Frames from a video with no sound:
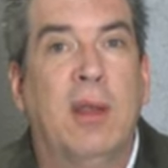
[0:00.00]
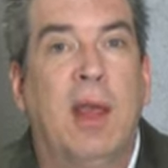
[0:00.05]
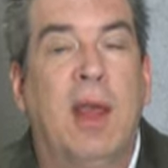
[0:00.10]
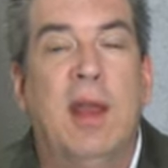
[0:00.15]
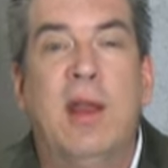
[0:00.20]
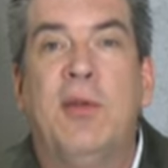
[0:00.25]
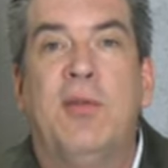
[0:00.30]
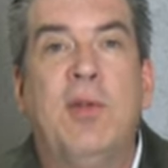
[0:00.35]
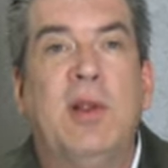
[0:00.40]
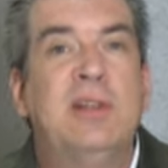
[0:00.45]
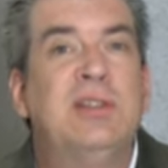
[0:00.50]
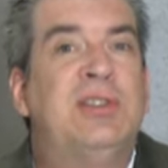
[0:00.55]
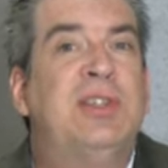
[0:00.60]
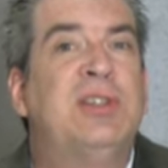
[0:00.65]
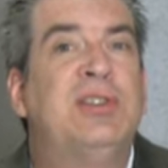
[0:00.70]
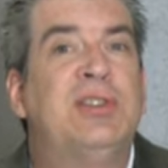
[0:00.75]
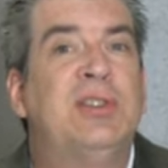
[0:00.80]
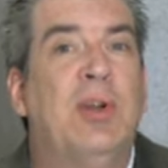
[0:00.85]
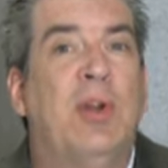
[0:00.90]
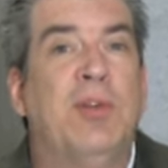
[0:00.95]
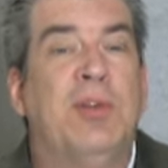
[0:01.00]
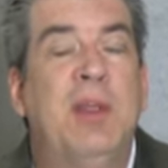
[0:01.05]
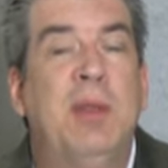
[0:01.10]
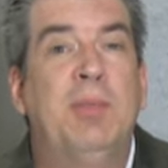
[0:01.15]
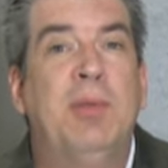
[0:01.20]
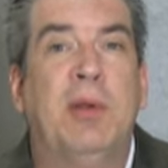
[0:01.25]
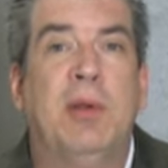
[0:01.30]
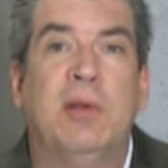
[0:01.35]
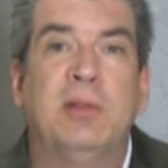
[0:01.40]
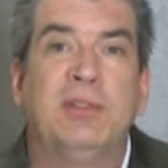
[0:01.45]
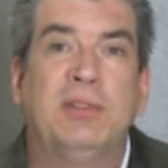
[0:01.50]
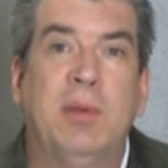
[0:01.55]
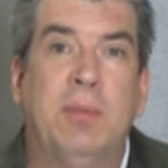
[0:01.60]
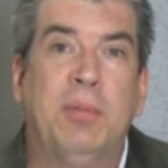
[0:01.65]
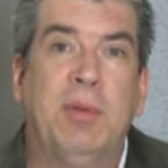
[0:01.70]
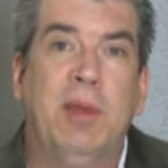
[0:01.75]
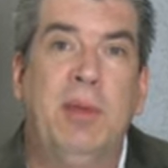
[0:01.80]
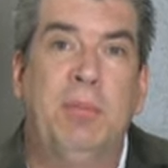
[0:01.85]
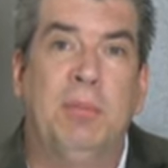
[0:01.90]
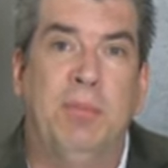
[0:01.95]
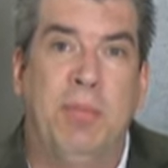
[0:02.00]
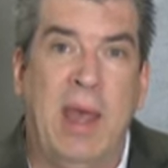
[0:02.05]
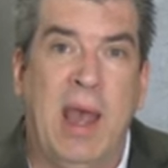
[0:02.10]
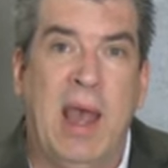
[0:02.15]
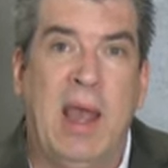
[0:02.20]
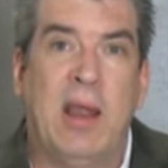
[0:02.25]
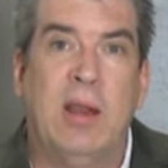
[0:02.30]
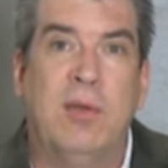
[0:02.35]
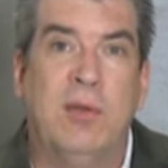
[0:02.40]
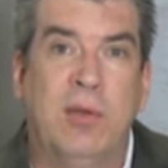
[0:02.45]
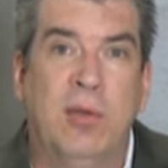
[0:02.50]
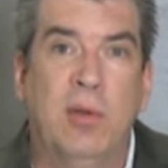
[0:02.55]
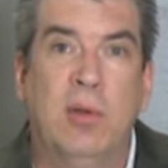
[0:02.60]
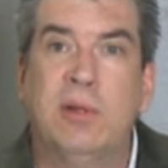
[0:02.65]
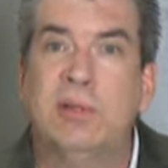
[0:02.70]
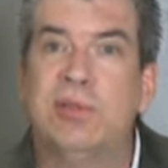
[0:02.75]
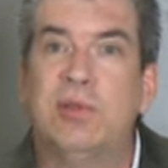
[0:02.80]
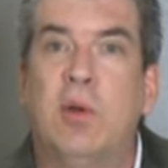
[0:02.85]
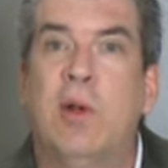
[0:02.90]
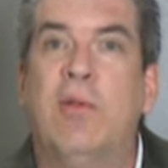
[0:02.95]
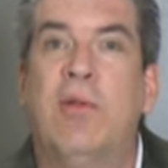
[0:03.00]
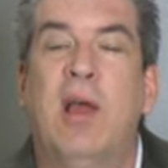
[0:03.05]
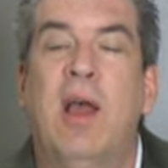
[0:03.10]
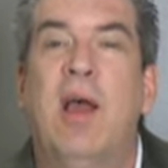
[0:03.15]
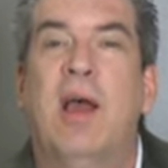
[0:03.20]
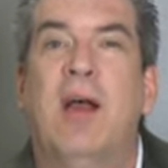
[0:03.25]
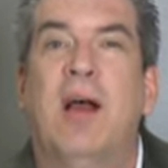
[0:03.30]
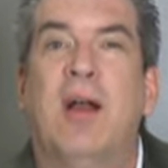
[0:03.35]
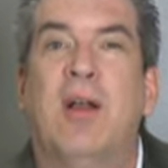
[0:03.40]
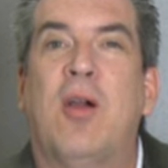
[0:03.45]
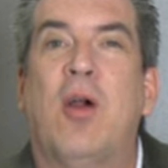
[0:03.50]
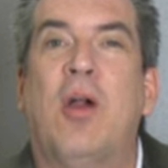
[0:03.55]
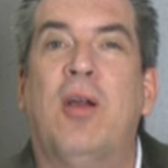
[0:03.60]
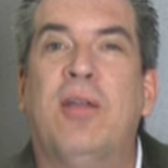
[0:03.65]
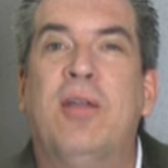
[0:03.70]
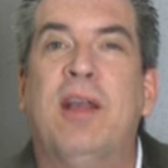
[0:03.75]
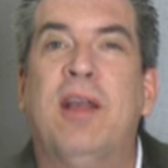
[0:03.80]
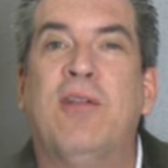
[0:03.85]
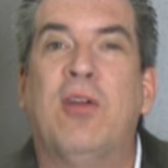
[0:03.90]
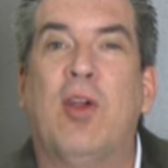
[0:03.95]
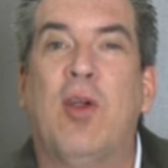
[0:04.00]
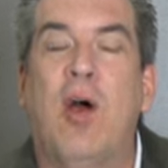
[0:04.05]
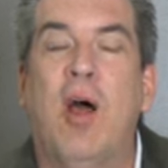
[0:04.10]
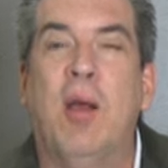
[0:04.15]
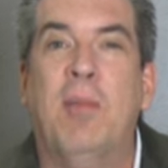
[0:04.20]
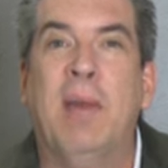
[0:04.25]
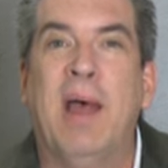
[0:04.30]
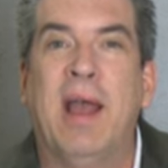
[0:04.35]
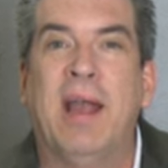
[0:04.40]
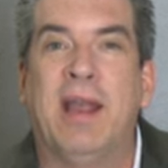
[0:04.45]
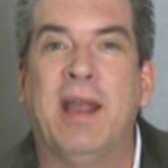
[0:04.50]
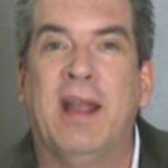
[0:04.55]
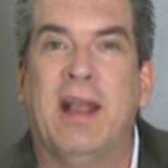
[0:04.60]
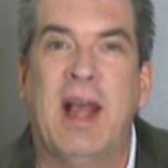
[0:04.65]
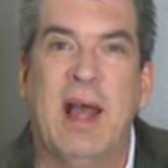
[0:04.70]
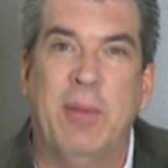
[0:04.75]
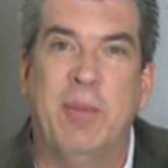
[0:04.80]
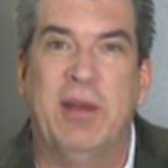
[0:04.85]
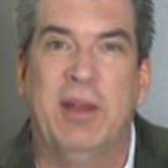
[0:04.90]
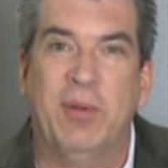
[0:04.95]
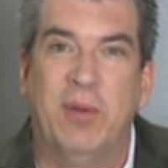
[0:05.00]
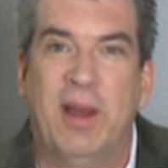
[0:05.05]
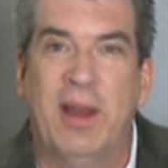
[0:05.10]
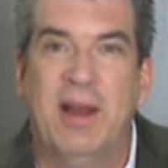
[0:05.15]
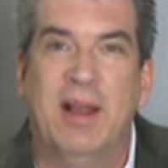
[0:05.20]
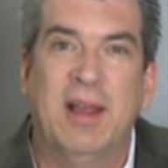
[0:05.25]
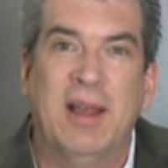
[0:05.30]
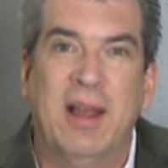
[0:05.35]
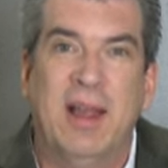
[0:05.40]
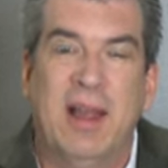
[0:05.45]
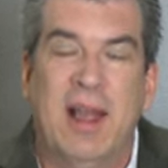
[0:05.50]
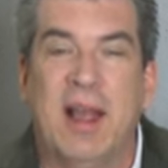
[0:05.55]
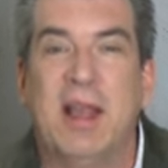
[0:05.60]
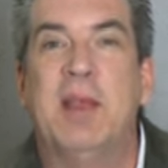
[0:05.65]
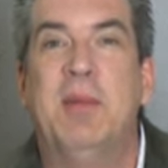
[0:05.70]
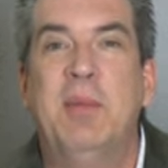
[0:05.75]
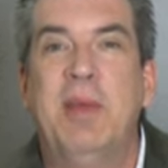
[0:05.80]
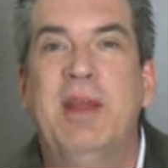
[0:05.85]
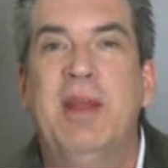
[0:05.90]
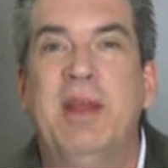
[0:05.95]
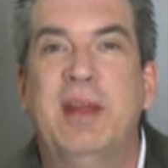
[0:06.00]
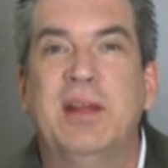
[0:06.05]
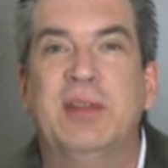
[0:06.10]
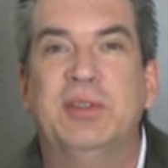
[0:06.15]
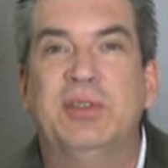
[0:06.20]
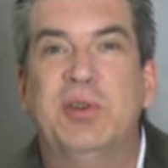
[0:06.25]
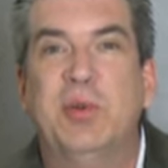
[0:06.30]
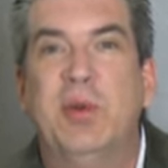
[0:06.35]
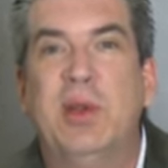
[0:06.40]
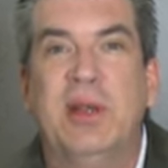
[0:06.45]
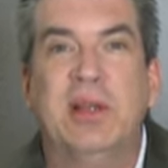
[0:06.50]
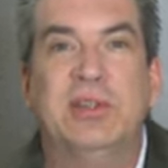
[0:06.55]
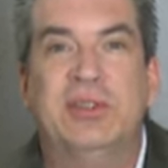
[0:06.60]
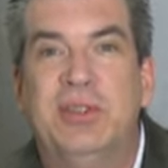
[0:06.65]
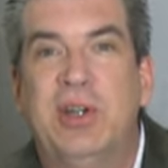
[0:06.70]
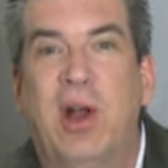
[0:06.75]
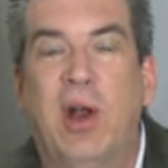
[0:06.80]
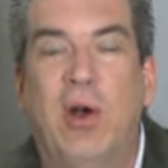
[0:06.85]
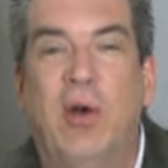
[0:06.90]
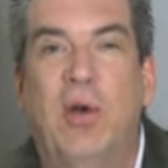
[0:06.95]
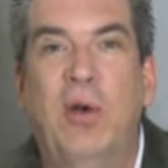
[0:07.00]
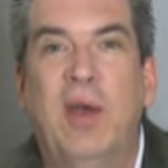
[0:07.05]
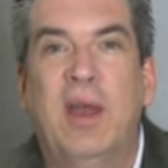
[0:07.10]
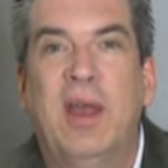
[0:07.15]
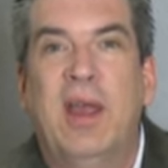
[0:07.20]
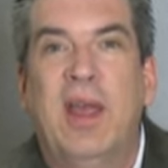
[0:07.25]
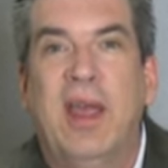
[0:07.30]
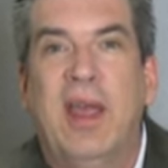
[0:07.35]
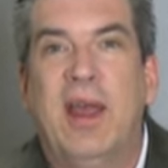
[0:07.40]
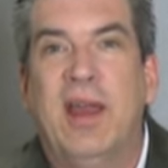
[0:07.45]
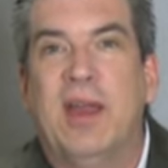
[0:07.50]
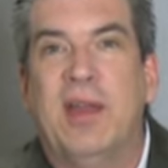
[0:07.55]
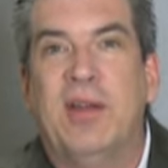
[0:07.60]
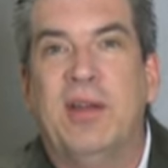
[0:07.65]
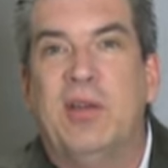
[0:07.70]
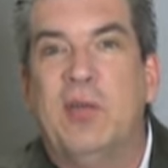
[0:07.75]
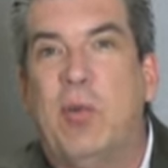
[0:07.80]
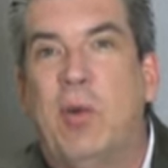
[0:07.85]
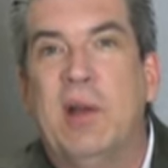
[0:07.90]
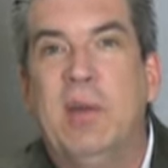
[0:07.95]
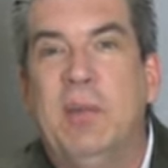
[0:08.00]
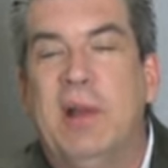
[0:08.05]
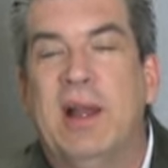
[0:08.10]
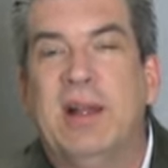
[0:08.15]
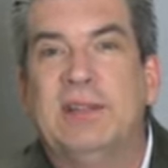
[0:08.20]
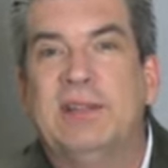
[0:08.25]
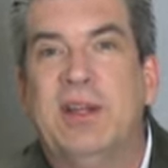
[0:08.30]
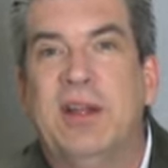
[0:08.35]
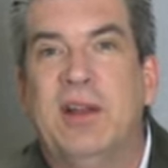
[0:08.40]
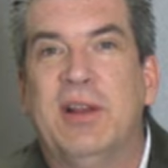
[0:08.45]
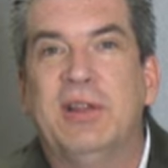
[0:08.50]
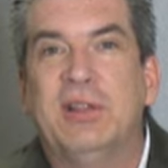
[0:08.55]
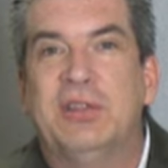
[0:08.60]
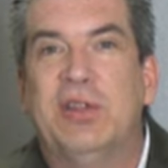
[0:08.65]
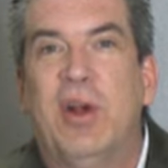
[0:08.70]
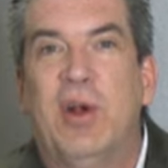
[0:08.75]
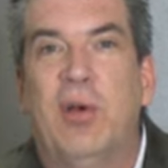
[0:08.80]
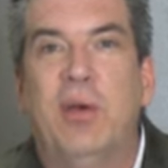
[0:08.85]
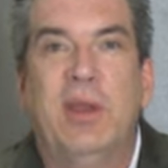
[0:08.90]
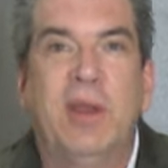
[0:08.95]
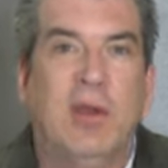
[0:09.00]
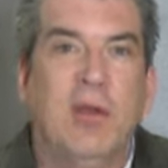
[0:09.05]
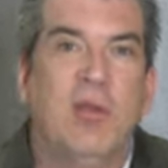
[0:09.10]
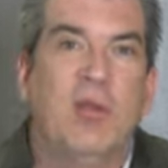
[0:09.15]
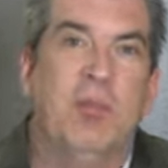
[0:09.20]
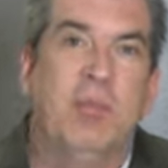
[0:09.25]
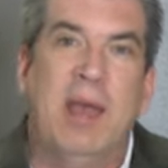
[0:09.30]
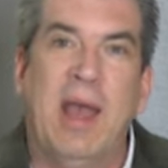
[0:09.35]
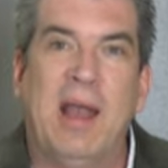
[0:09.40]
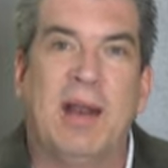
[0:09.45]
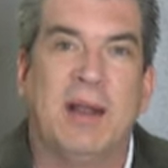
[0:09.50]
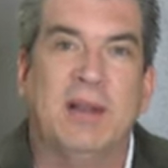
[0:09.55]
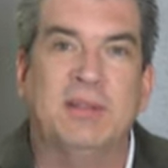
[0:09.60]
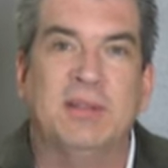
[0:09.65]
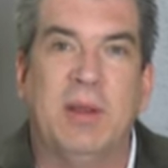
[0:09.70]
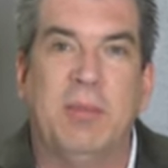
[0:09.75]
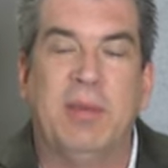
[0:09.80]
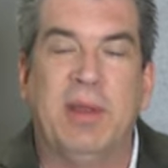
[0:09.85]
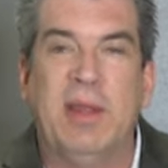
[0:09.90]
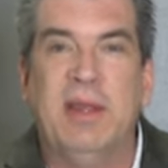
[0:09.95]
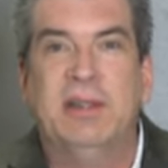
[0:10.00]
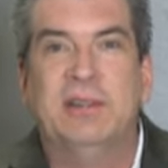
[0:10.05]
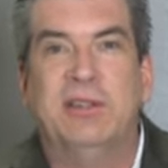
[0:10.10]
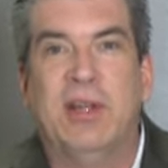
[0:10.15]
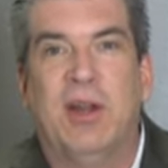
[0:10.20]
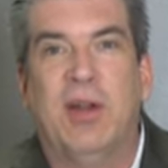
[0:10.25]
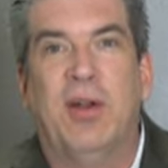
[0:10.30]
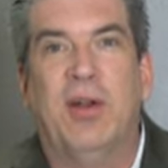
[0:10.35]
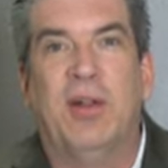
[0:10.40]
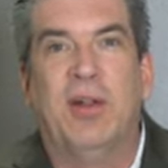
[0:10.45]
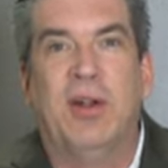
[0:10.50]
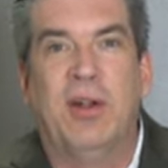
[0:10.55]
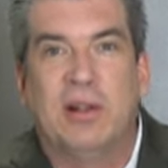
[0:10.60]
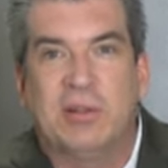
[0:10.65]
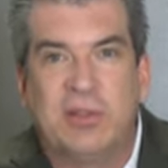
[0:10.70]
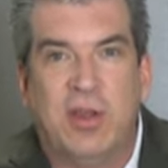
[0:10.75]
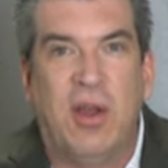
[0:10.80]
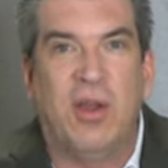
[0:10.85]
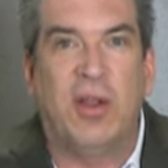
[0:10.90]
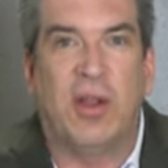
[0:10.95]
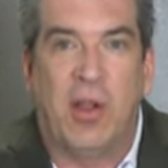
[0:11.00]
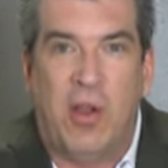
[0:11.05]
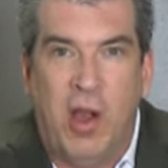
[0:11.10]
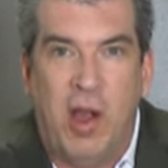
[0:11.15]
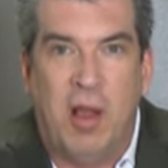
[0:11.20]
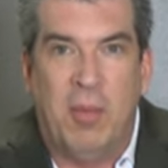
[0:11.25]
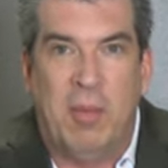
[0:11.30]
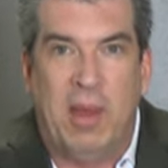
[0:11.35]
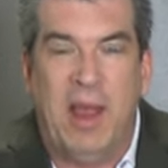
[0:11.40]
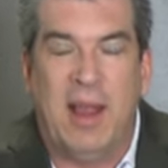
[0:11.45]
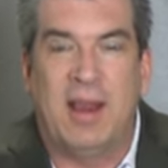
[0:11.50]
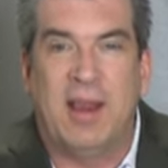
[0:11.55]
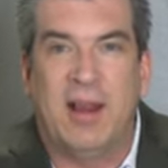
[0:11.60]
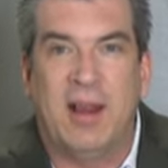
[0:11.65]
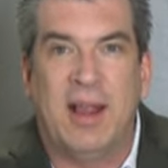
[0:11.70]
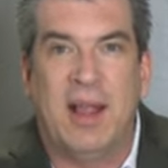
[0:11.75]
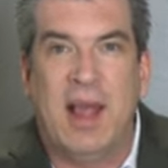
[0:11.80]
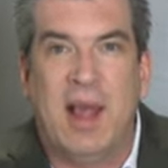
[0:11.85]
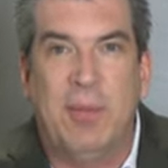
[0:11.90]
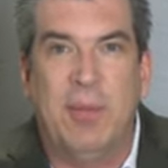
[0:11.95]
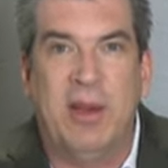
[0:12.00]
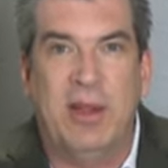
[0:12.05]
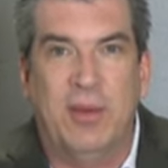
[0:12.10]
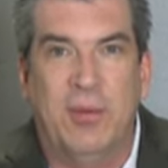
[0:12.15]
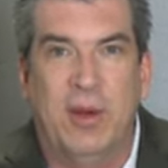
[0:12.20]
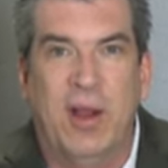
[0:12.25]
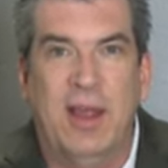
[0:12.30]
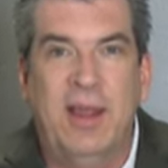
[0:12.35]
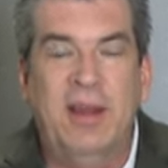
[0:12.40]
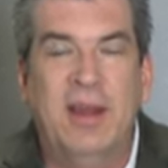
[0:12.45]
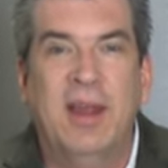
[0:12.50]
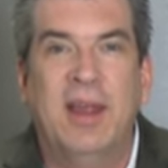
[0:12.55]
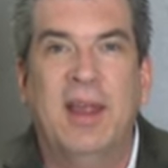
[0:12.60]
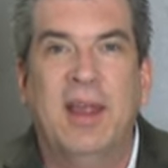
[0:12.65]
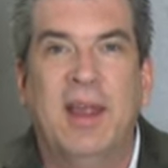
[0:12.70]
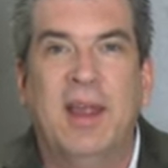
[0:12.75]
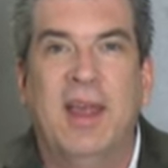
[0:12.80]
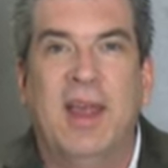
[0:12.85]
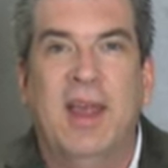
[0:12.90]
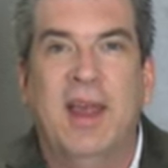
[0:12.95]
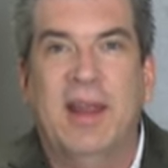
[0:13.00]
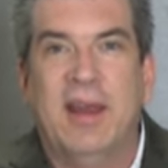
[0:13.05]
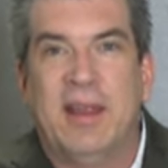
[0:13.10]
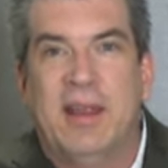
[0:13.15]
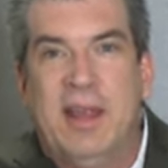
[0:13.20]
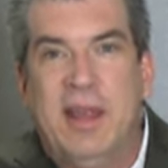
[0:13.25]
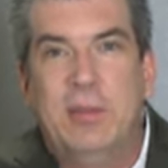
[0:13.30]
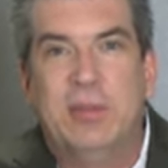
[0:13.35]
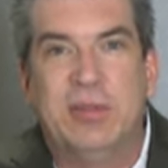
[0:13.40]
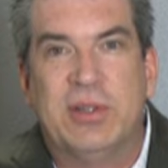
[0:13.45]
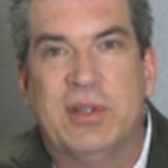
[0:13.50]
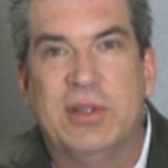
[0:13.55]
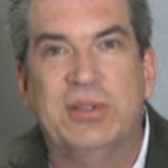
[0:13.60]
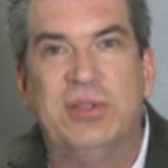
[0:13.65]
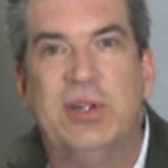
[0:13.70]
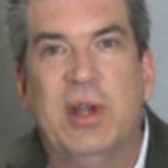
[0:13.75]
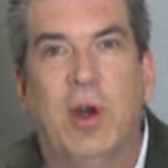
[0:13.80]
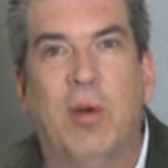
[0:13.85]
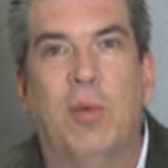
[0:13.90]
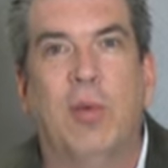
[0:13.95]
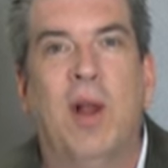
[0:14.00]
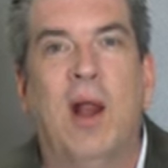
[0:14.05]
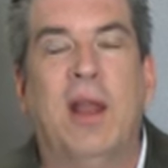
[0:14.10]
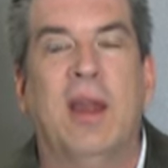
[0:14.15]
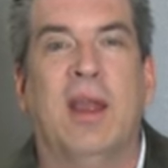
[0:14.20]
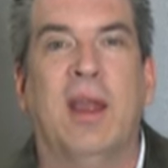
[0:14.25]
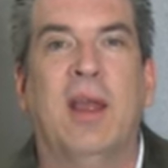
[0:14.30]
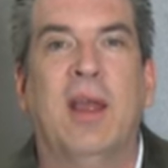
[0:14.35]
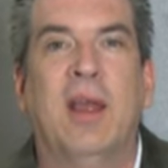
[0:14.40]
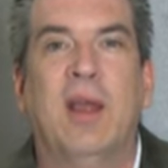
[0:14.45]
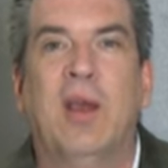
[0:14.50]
And a transitional deepener is simply back to, it's sort of, think of a callback in comedy, right? A comedian is doing a show, and 20 minutes into the show, he goes back to something he said earlier. That's called a callback in comedy, right? And it keeps the show running.